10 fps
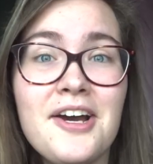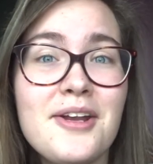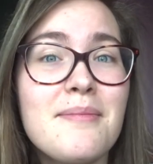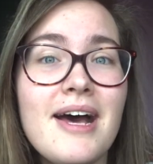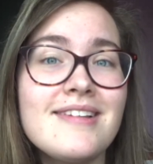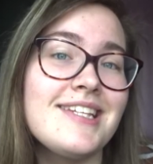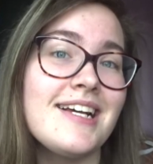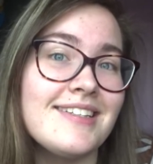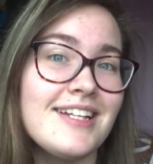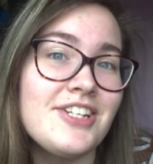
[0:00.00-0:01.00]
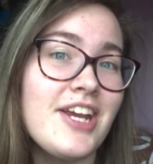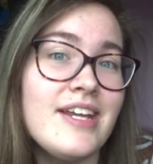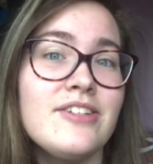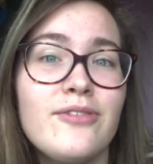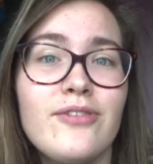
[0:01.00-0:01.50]
on about Sex
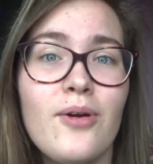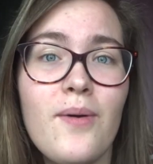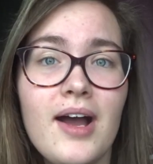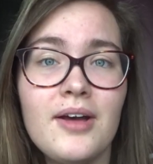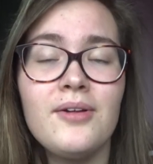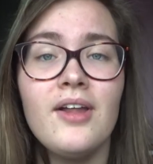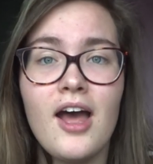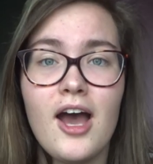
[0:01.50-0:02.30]
Education for a while.